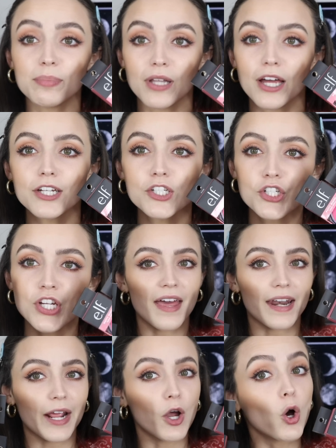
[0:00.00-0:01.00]
Blush
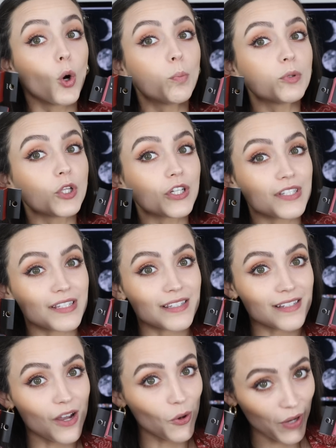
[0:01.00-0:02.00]
that I hope
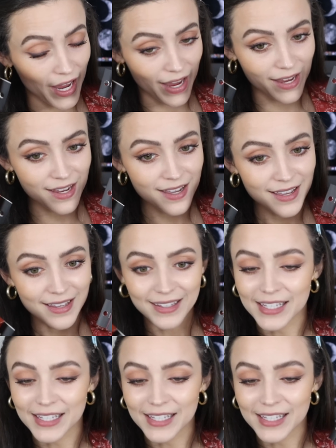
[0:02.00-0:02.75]
looks okay,